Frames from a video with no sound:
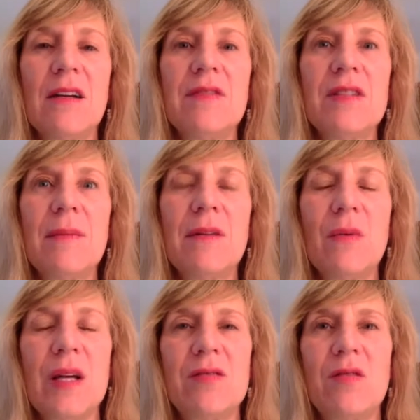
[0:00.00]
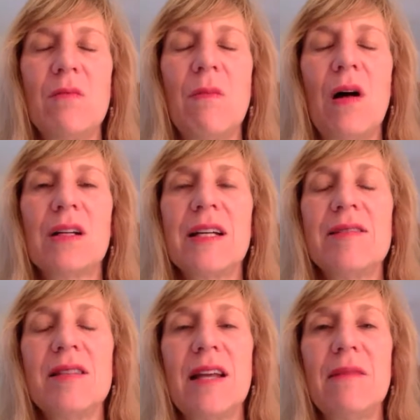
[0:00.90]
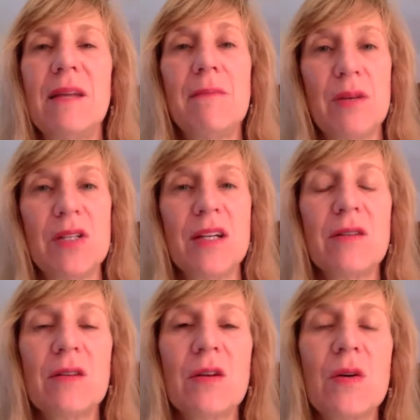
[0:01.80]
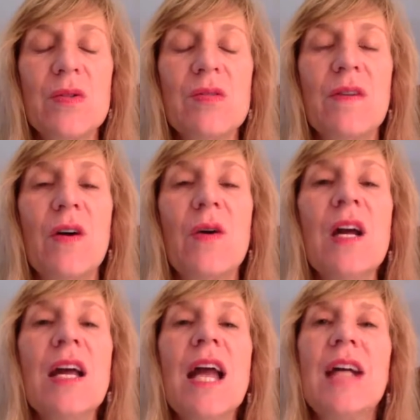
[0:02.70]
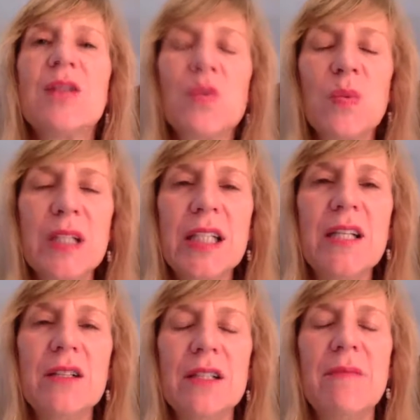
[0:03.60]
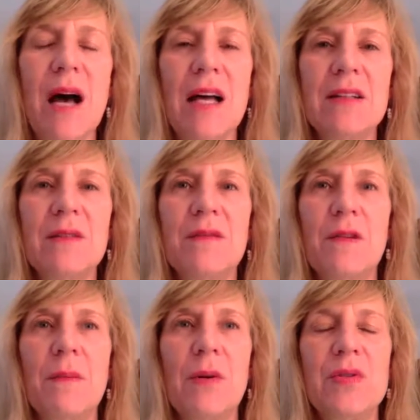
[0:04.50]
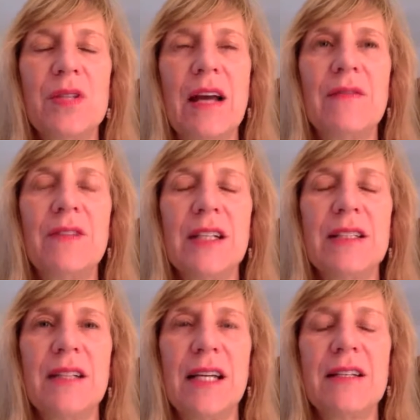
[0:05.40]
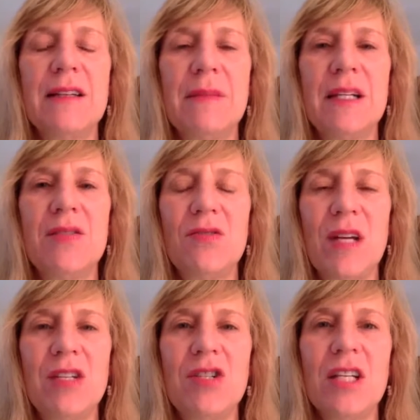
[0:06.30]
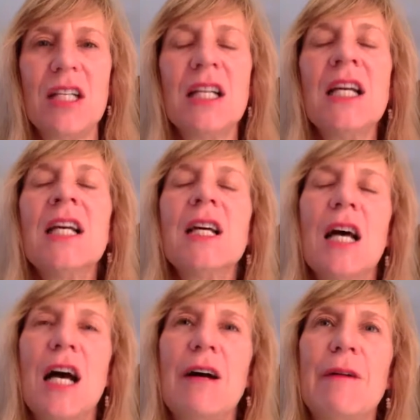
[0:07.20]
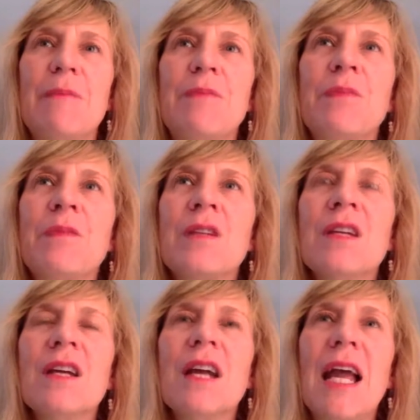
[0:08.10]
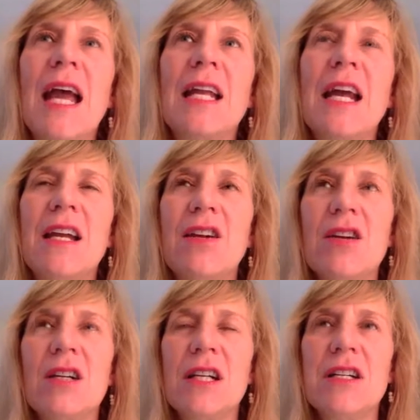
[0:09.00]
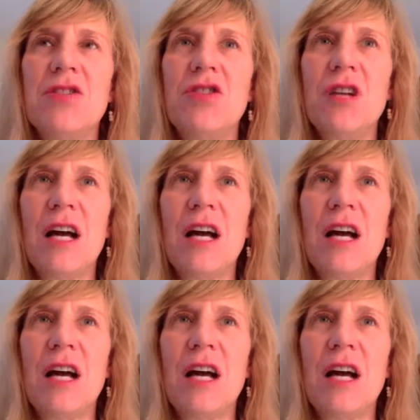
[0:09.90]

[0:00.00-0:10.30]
some of the Western Balkans, and in particular Kosovo, as a really good model for post-conflict land administration. And I encourage